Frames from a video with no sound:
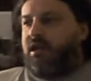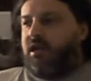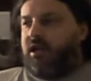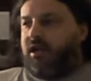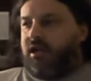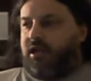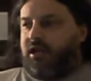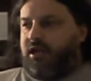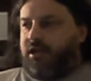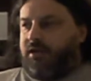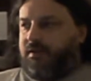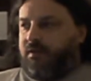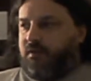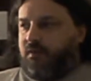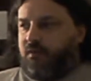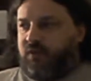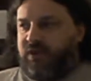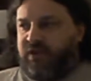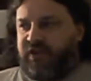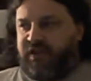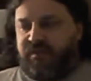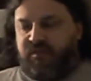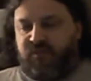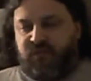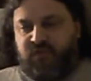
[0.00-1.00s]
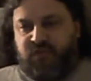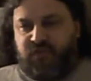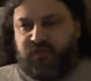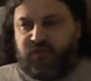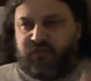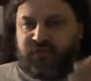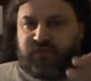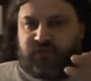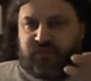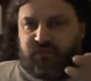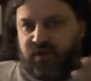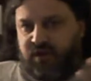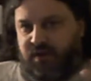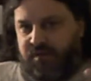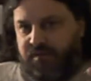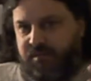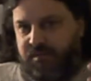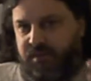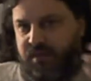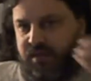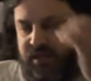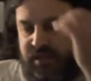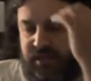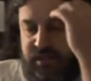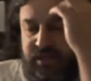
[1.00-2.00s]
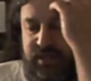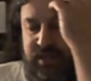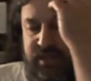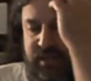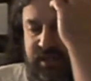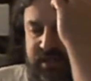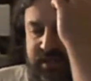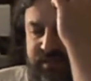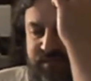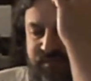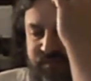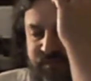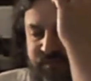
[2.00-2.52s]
uh, we moved from uh,